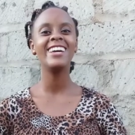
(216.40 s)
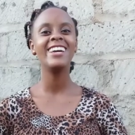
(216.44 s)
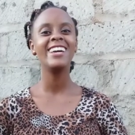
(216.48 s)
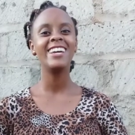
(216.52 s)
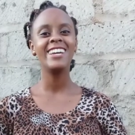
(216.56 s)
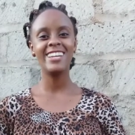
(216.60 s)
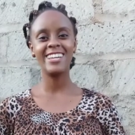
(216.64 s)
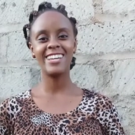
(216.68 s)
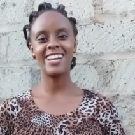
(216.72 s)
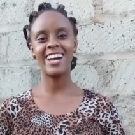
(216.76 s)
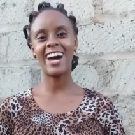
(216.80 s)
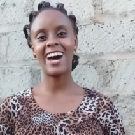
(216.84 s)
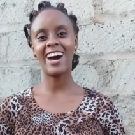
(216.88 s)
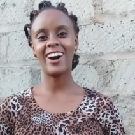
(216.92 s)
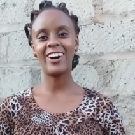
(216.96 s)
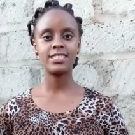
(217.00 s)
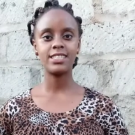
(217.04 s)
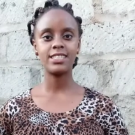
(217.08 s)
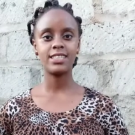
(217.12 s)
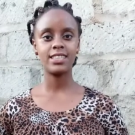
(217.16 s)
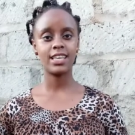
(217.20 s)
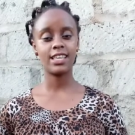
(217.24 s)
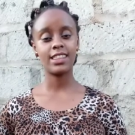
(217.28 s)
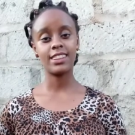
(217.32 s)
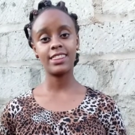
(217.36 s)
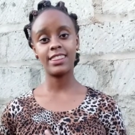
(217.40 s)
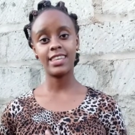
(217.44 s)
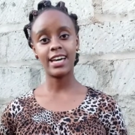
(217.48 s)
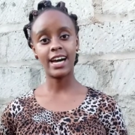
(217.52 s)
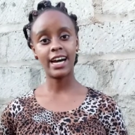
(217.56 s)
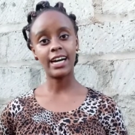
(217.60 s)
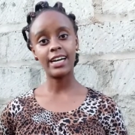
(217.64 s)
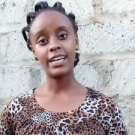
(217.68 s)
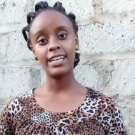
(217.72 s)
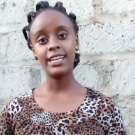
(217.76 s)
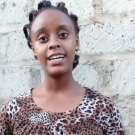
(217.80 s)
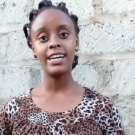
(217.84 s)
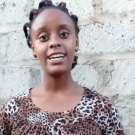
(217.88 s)
Yeah. The
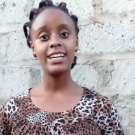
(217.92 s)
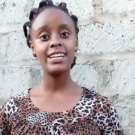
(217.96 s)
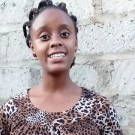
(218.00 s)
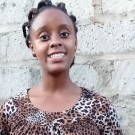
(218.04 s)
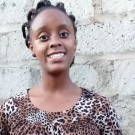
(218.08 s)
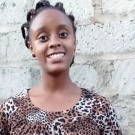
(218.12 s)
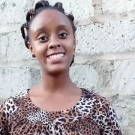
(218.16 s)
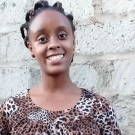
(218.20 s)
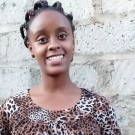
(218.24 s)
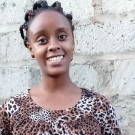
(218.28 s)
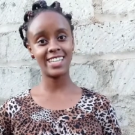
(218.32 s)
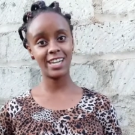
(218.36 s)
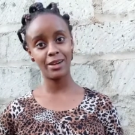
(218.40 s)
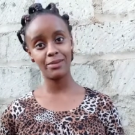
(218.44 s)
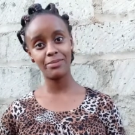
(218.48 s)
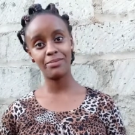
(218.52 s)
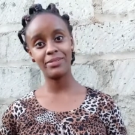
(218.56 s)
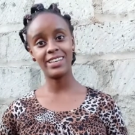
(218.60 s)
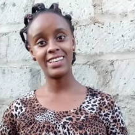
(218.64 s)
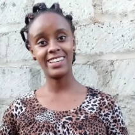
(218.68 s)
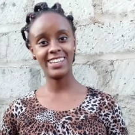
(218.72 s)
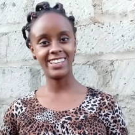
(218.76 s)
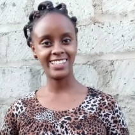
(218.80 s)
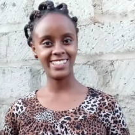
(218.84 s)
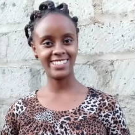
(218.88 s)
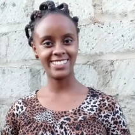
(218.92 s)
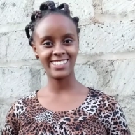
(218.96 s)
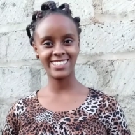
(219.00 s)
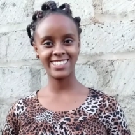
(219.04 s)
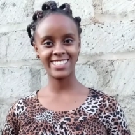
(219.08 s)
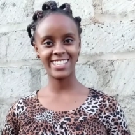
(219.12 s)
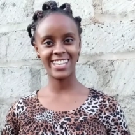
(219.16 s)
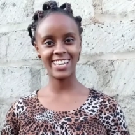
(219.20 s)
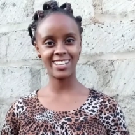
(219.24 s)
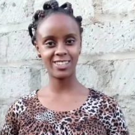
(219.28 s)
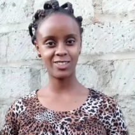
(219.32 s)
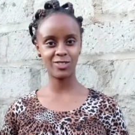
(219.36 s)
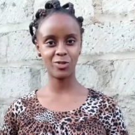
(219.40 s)
third step is,
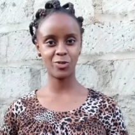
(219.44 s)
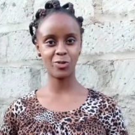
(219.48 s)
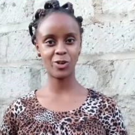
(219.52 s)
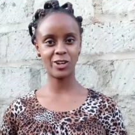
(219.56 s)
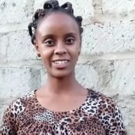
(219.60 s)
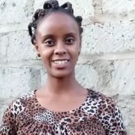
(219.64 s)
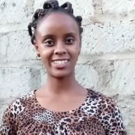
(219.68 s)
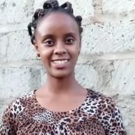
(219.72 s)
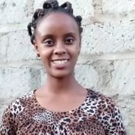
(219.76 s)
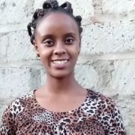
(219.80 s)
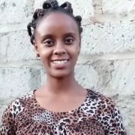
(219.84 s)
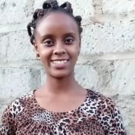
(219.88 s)
guess what?